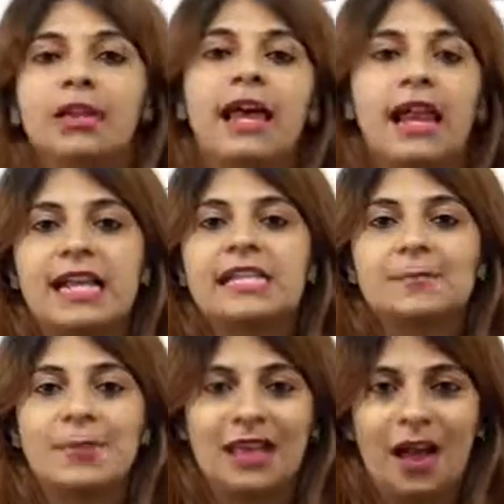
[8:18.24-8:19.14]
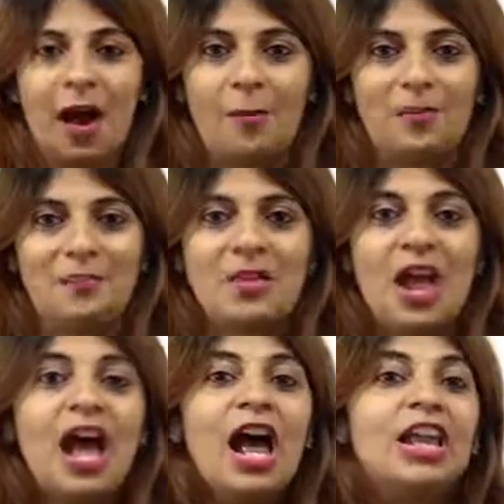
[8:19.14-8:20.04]
than I speak up.
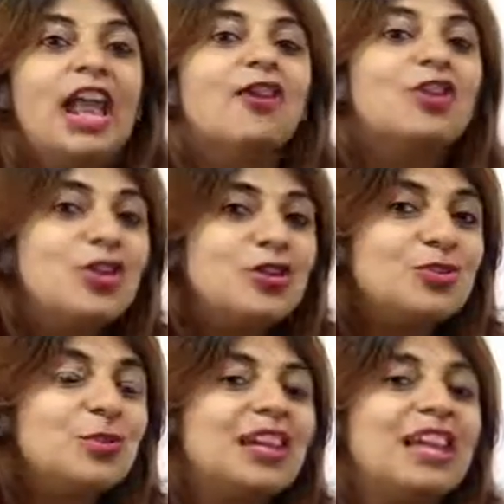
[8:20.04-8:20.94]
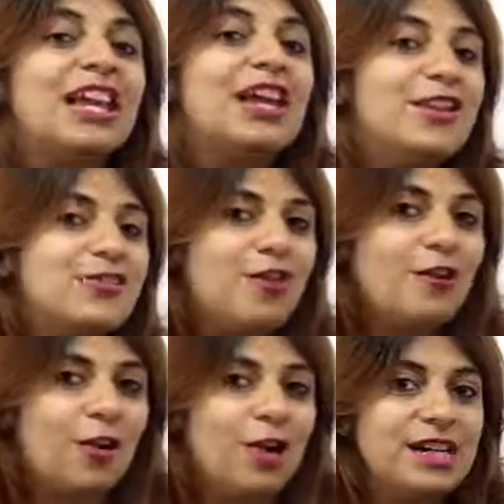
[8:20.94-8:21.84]
Now, usually
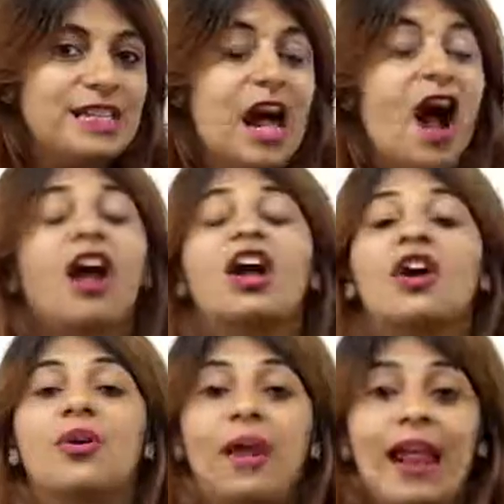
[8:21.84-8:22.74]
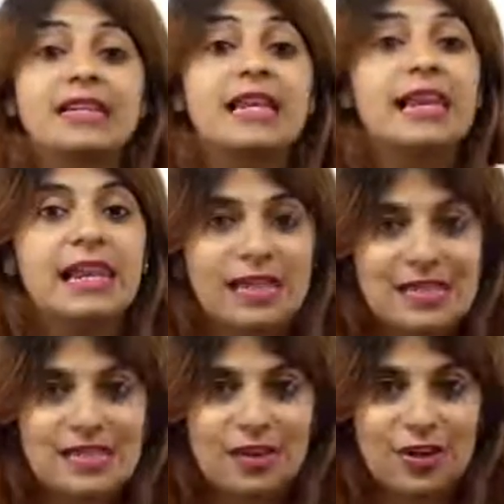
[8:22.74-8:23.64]
introverts are great
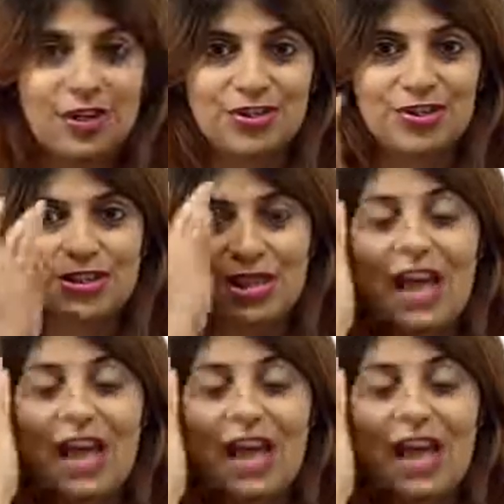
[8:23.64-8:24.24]
listeners.